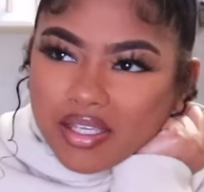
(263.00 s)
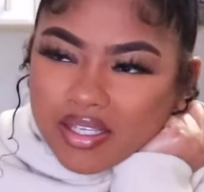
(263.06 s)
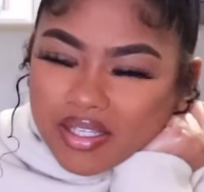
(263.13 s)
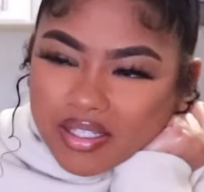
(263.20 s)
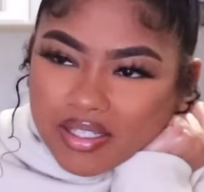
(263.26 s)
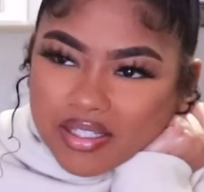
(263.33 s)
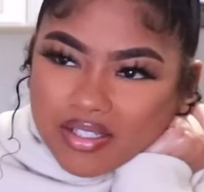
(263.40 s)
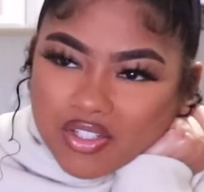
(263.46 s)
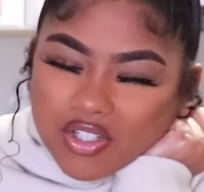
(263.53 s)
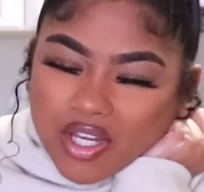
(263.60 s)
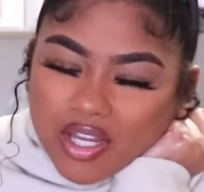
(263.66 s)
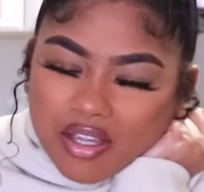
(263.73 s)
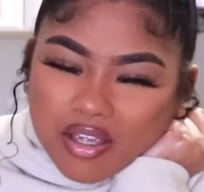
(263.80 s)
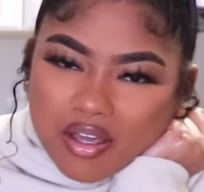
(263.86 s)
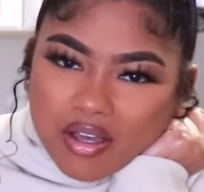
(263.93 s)
and
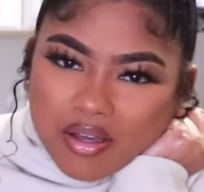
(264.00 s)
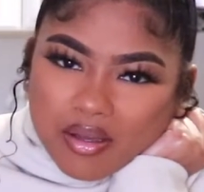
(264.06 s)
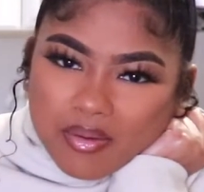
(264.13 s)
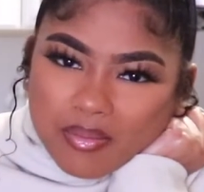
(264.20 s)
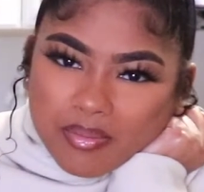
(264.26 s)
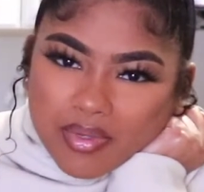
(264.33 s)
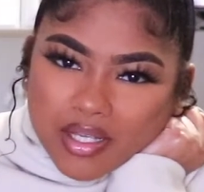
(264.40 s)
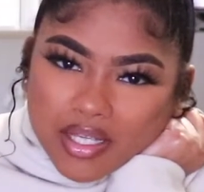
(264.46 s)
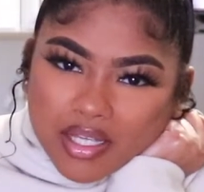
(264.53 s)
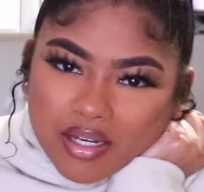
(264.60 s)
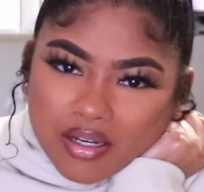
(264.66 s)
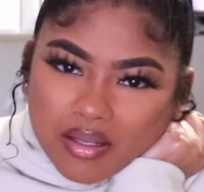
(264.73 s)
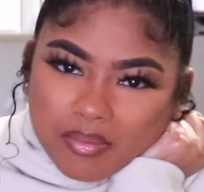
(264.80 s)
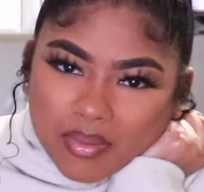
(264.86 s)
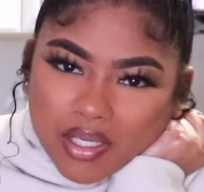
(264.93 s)
Jacob
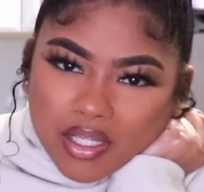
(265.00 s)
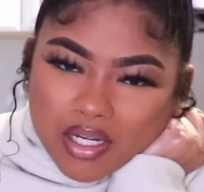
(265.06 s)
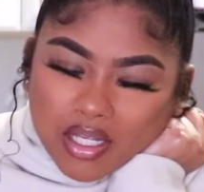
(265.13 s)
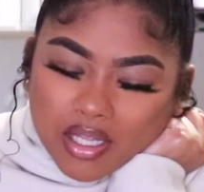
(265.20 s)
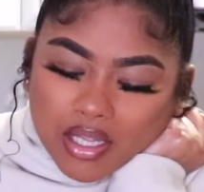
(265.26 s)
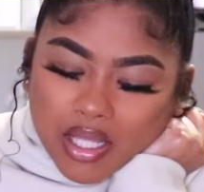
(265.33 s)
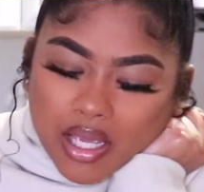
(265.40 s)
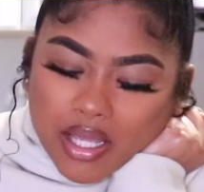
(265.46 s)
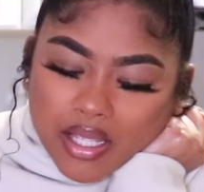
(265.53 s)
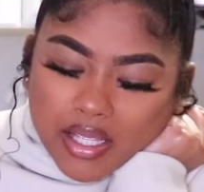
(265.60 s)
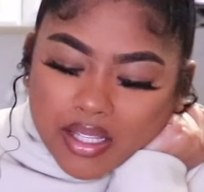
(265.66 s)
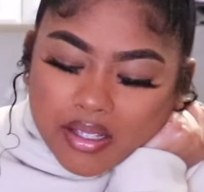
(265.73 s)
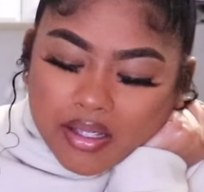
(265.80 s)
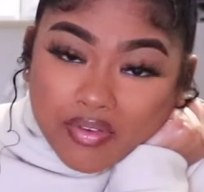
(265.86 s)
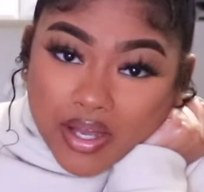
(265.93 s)
end up getting
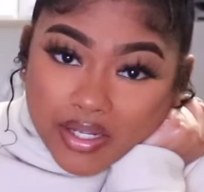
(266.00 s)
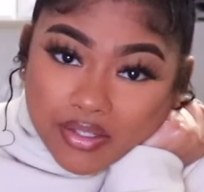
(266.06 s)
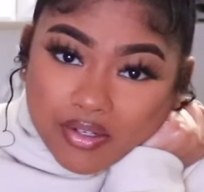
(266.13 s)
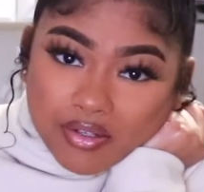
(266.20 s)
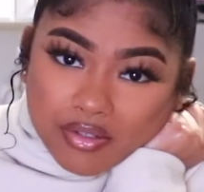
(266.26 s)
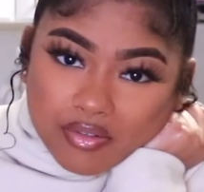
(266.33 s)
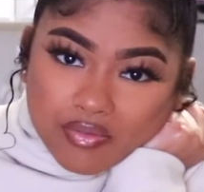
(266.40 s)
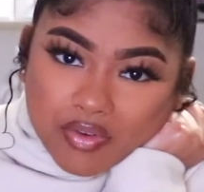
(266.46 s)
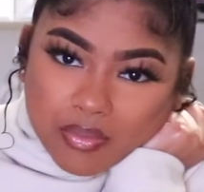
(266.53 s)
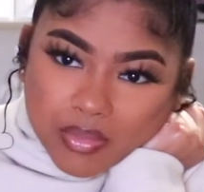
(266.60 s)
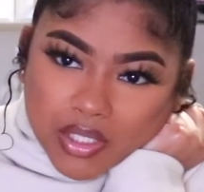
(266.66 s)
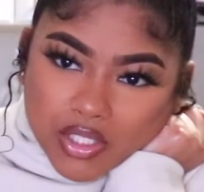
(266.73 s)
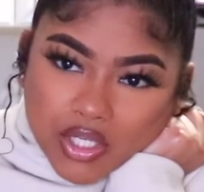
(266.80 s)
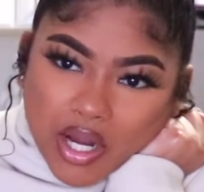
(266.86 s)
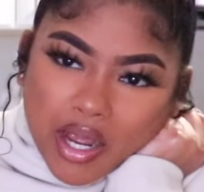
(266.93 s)
like fired from
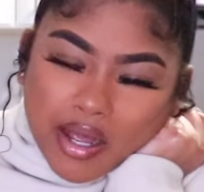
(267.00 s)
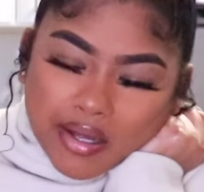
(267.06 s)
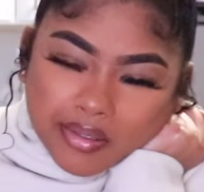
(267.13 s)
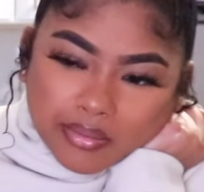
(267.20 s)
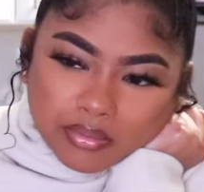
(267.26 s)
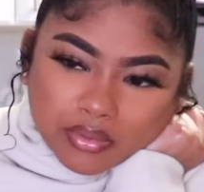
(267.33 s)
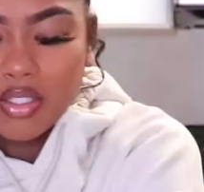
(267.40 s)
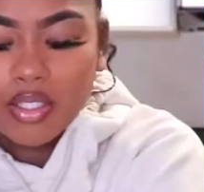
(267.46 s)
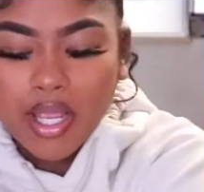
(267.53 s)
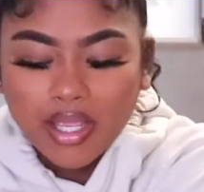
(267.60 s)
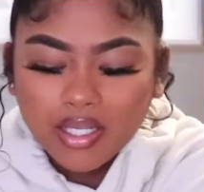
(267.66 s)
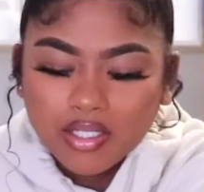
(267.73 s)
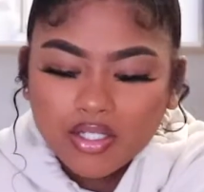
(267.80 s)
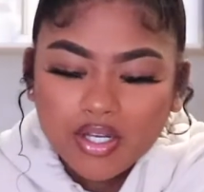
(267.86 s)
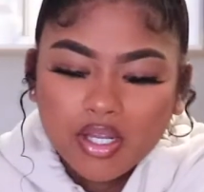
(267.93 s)
the job.
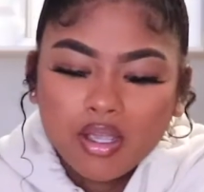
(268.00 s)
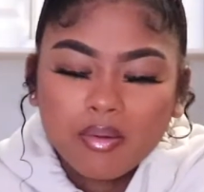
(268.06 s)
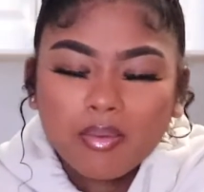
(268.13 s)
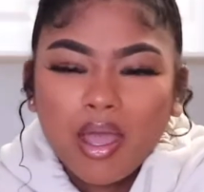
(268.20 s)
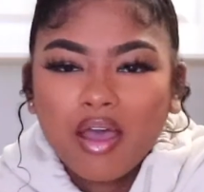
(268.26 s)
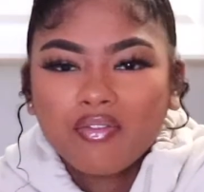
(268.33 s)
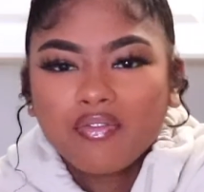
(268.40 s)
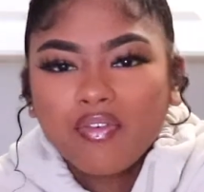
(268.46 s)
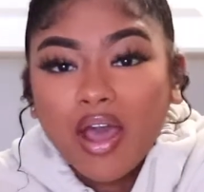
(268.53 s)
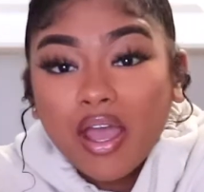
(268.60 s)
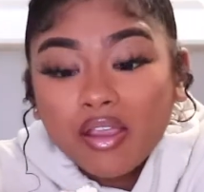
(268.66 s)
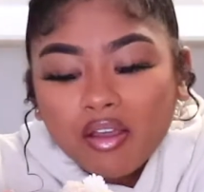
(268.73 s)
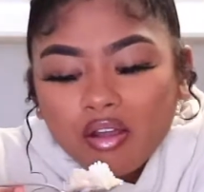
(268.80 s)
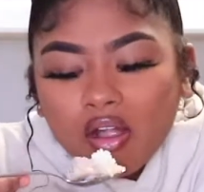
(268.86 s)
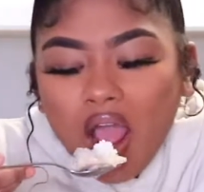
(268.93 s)
Shaq and Jacob got
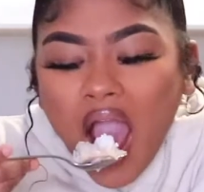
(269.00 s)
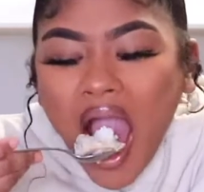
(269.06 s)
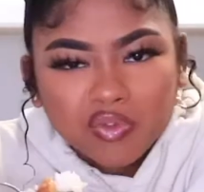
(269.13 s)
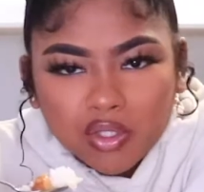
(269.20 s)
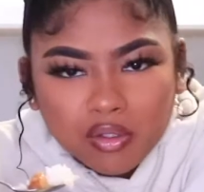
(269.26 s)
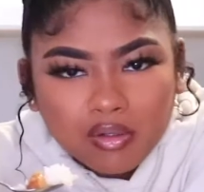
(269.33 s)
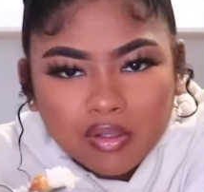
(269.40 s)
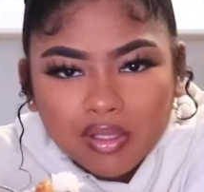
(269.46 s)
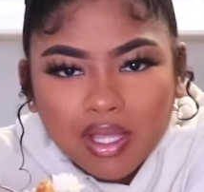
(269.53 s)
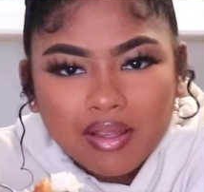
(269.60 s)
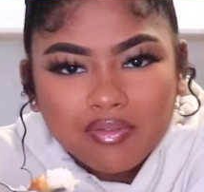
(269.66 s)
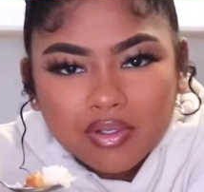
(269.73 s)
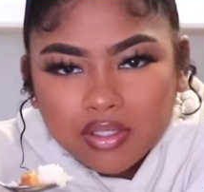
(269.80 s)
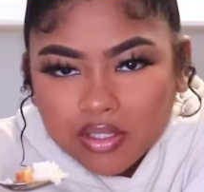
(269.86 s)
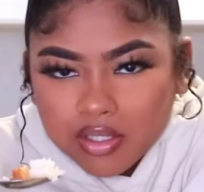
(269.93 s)
fired. You know,
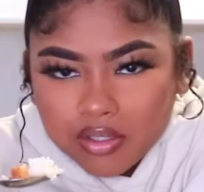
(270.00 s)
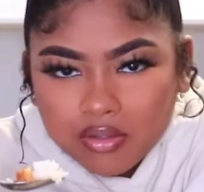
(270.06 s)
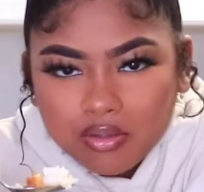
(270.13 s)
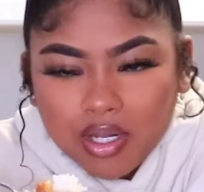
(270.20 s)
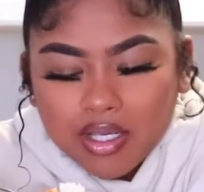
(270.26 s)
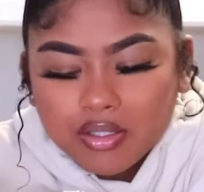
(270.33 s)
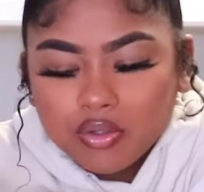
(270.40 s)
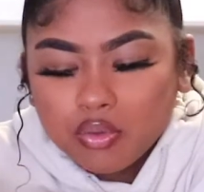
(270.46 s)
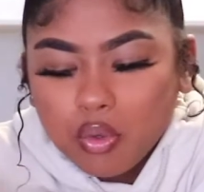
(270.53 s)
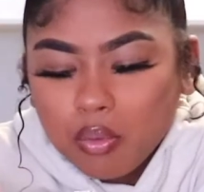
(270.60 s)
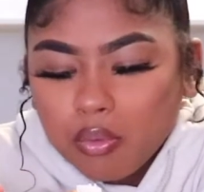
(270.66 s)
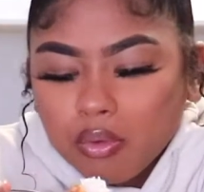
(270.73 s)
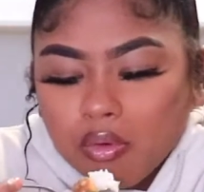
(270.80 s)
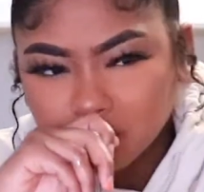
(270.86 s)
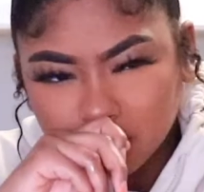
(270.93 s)
life continued as
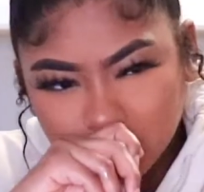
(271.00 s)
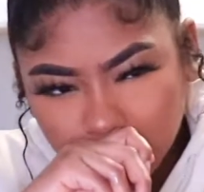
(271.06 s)
normal.